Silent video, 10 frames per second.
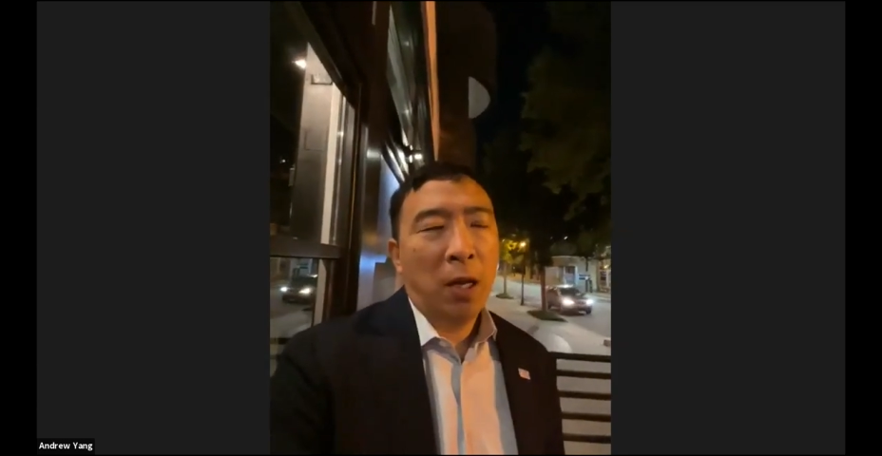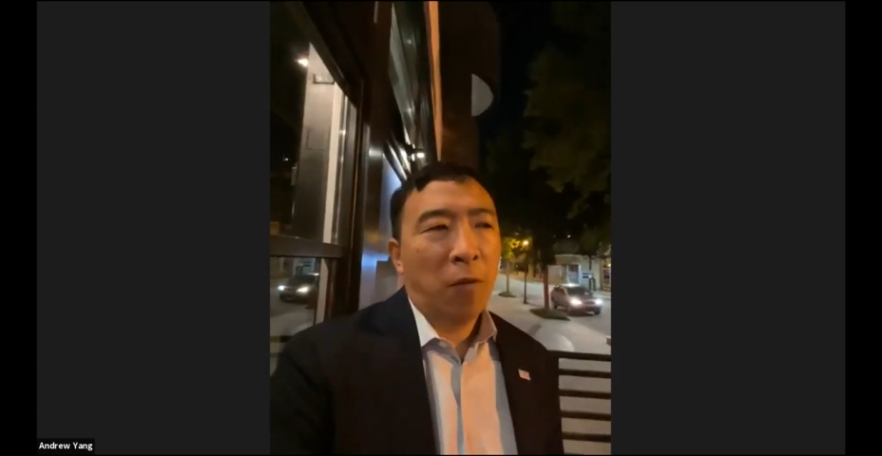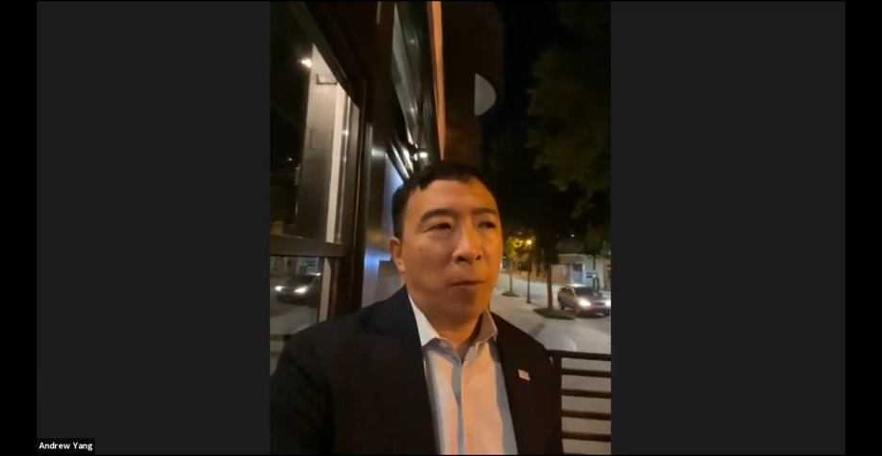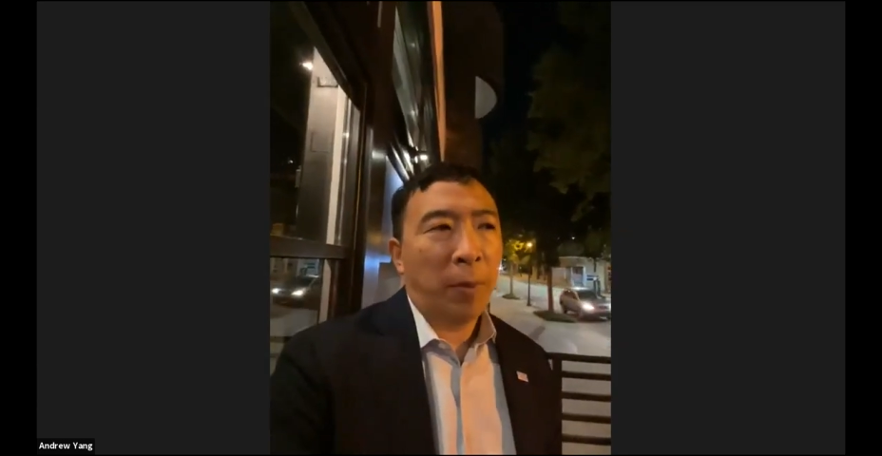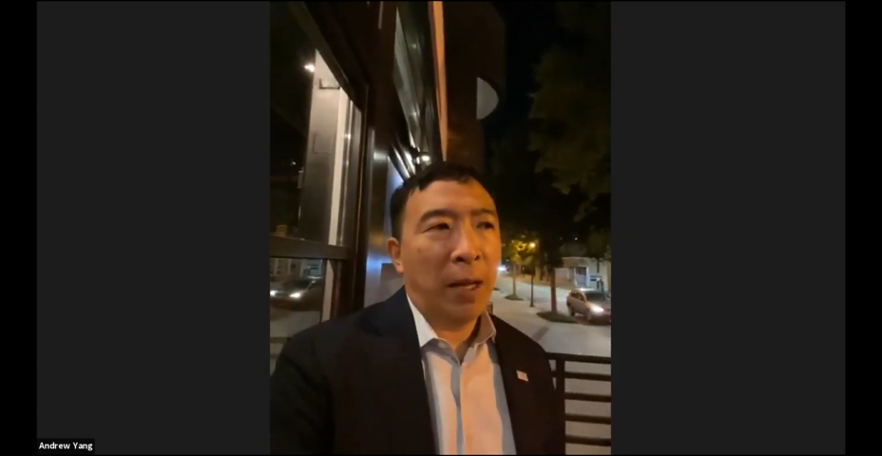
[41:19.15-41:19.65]

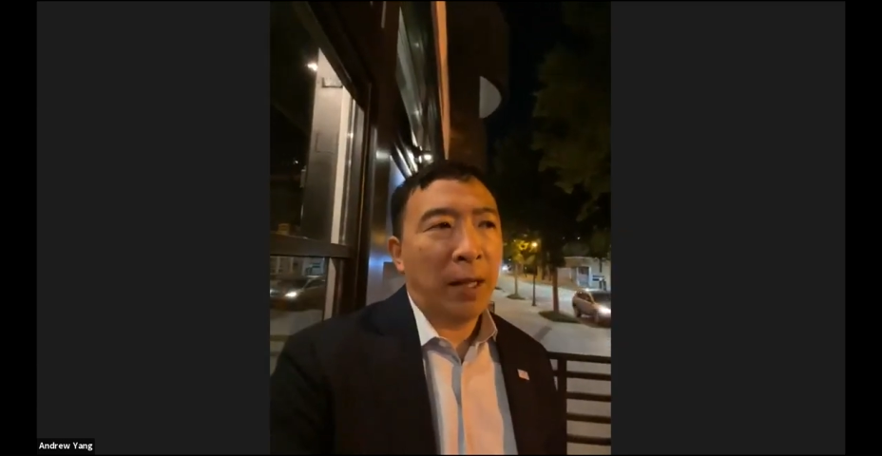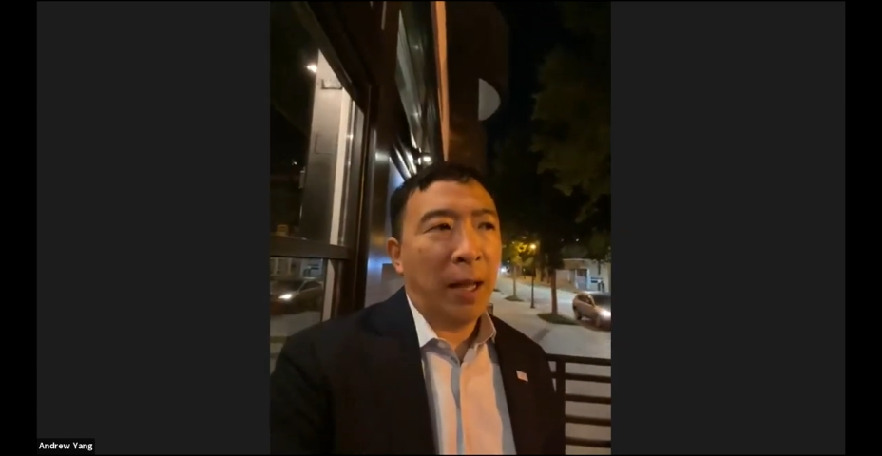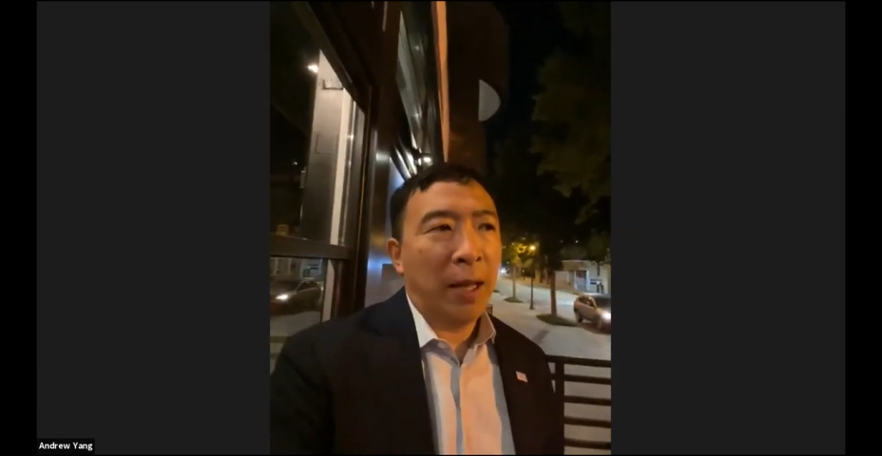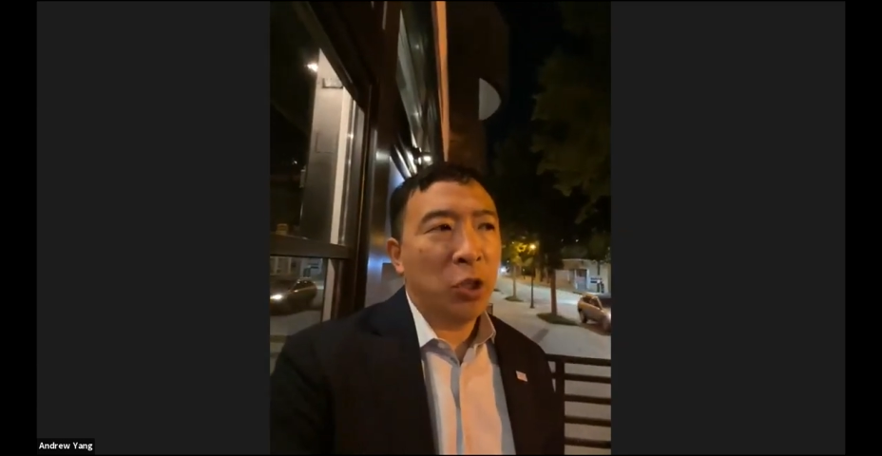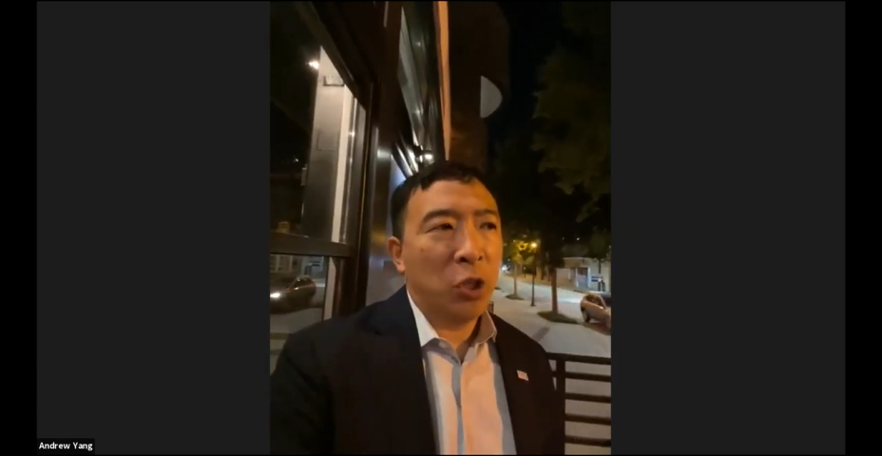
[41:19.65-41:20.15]
from getting
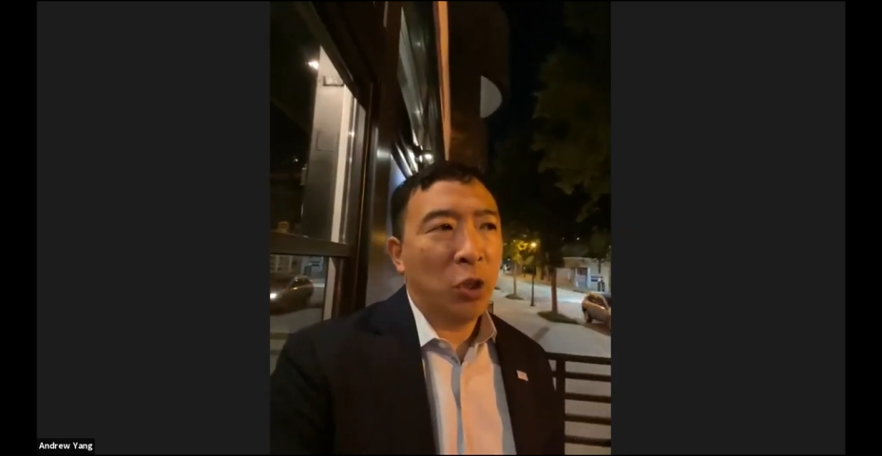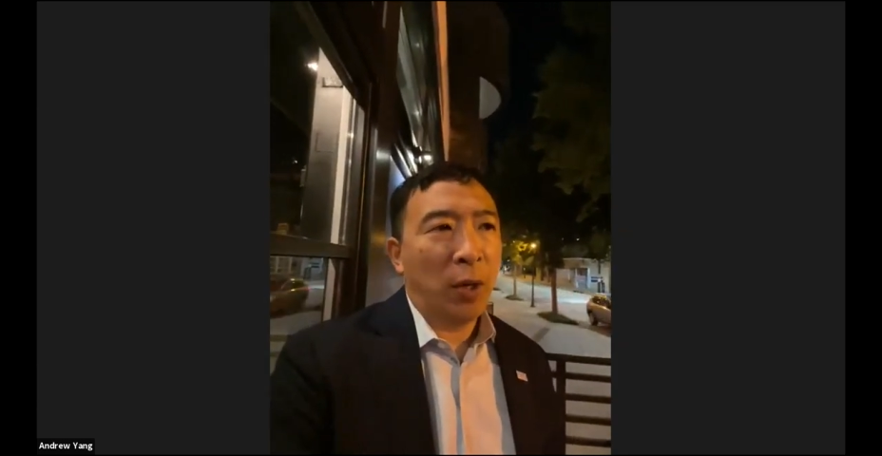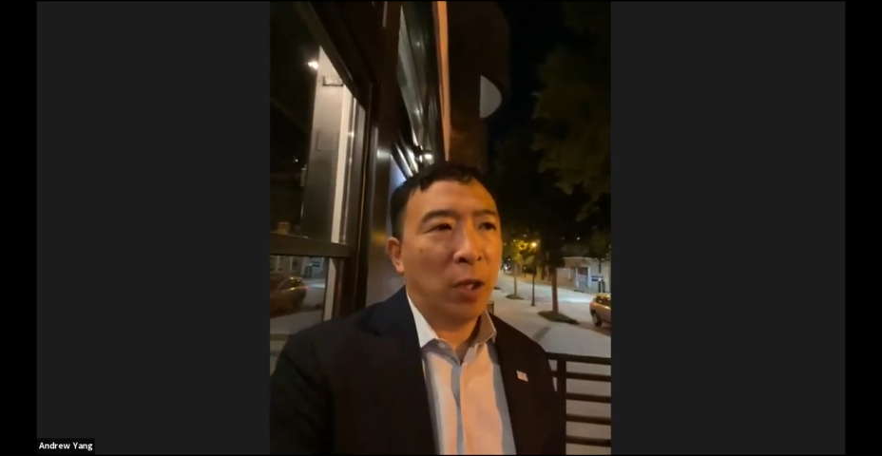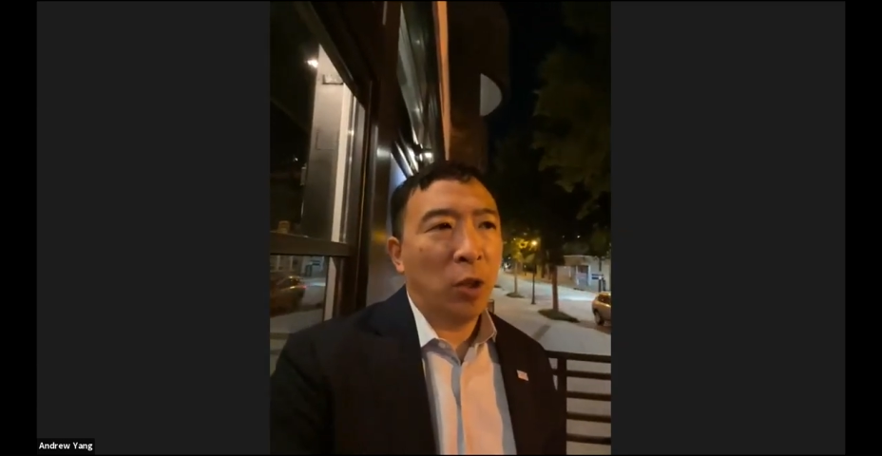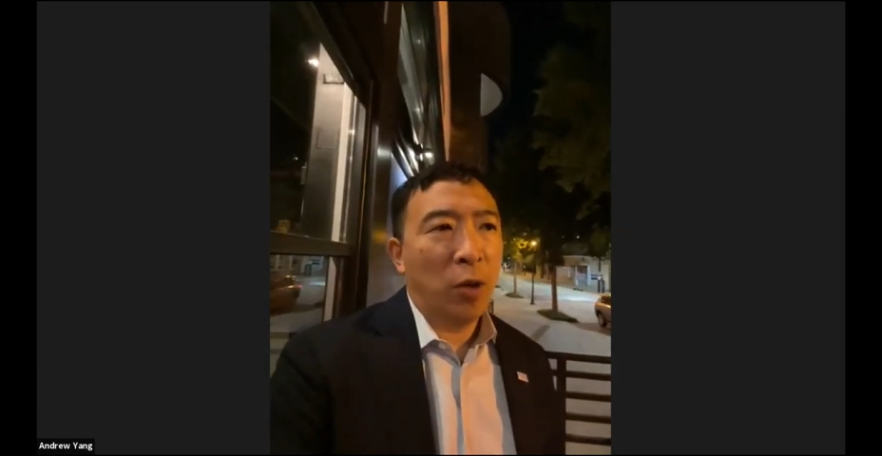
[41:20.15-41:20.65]
that issue
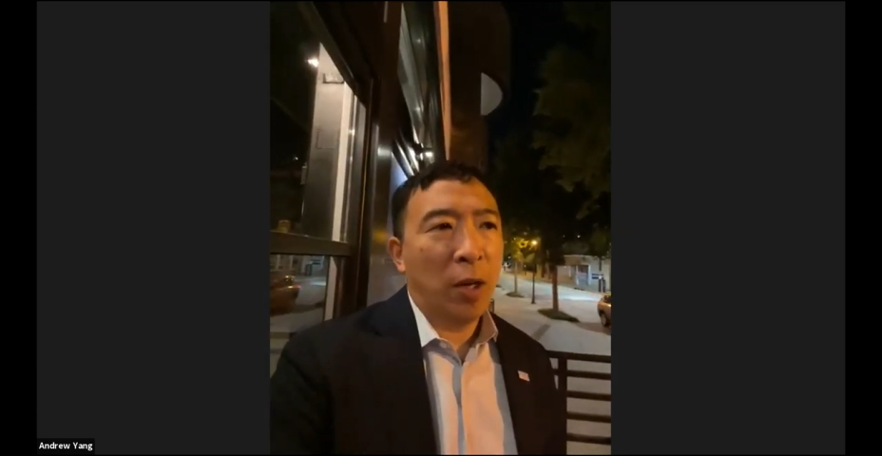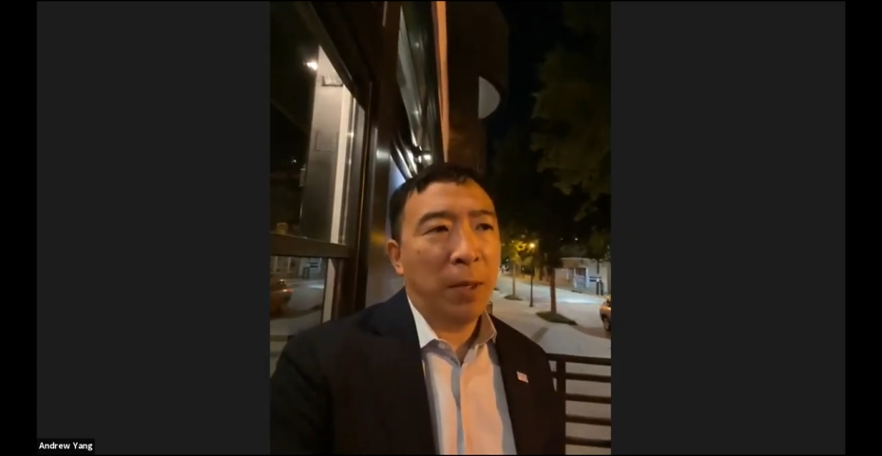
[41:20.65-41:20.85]
included,